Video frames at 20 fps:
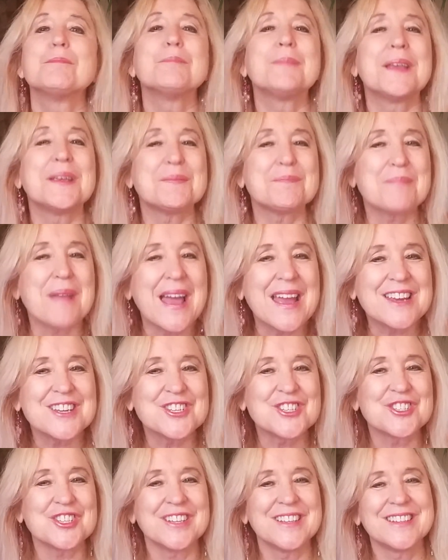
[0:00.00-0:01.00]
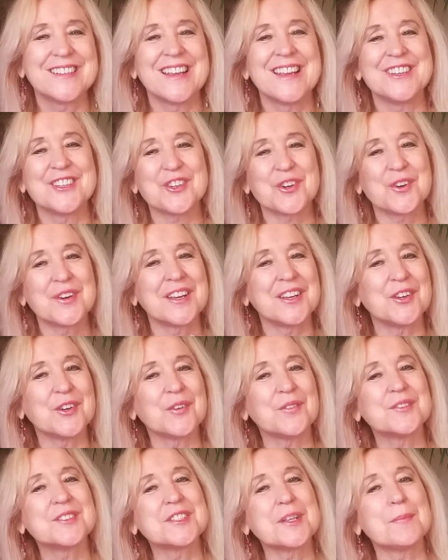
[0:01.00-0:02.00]
being patient and
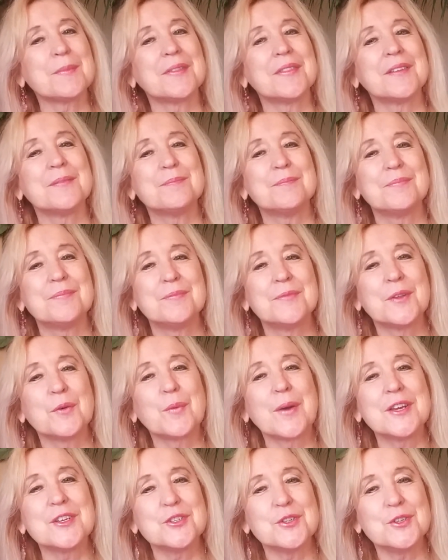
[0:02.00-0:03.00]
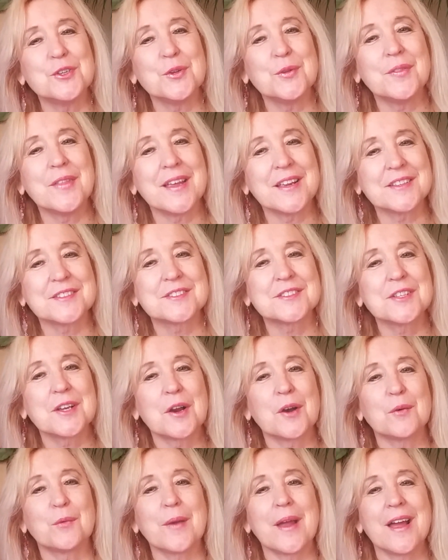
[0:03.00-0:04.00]
turning some of the ways you do things
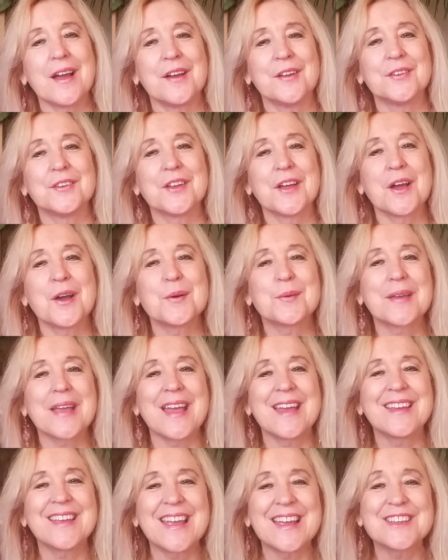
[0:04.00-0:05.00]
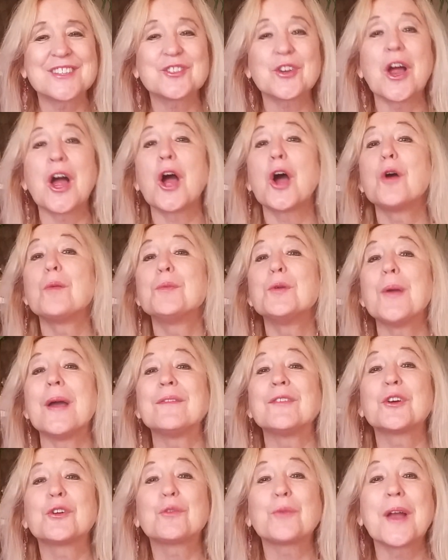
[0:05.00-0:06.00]
around. Okay, Cancer, I hope you
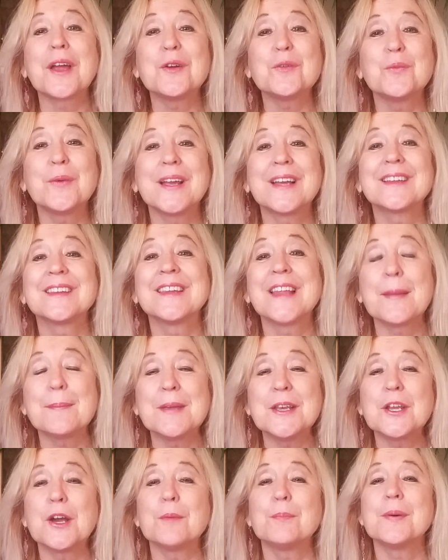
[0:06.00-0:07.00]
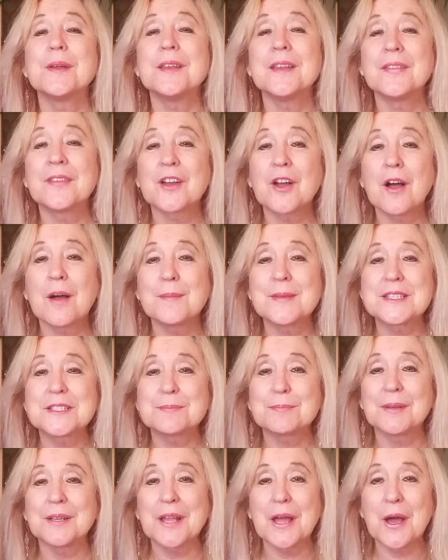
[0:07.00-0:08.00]
have a great week. Let me know. Put it in the
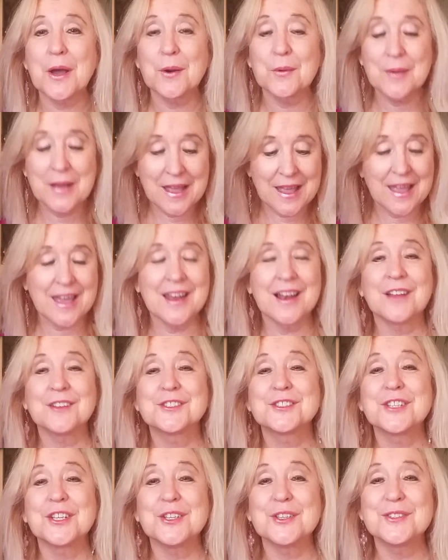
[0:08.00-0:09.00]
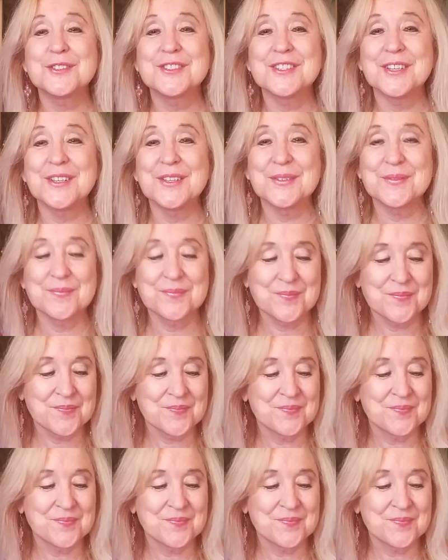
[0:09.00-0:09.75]
comments below, and I'll see you soon.